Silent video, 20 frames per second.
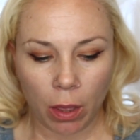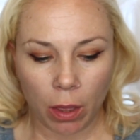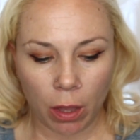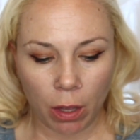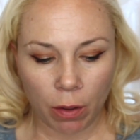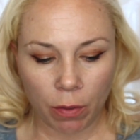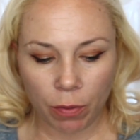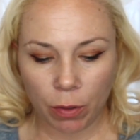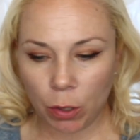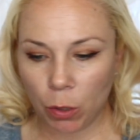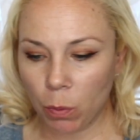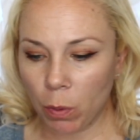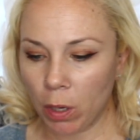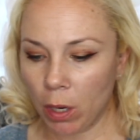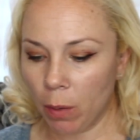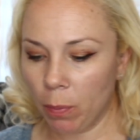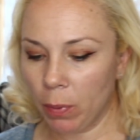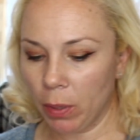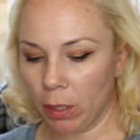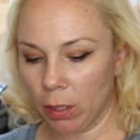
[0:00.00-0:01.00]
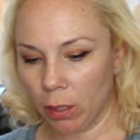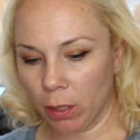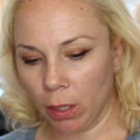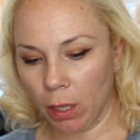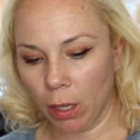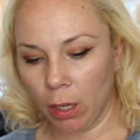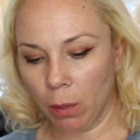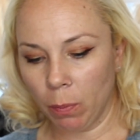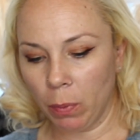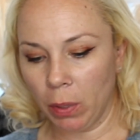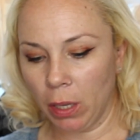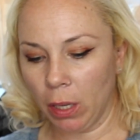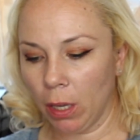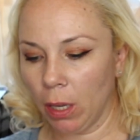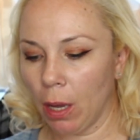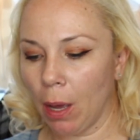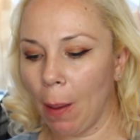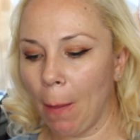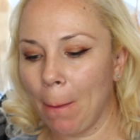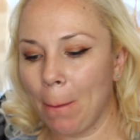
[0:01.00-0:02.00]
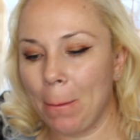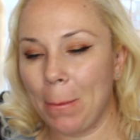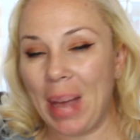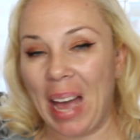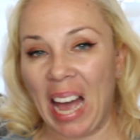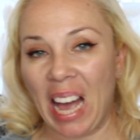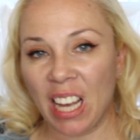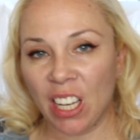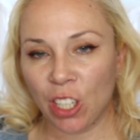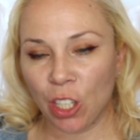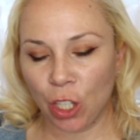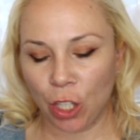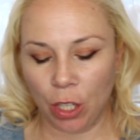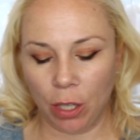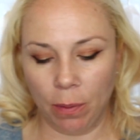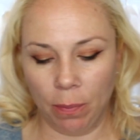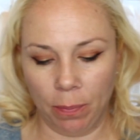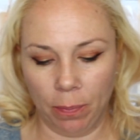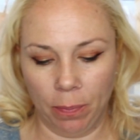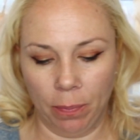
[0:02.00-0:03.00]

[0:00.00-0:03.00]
The first one up is gonna be Bash.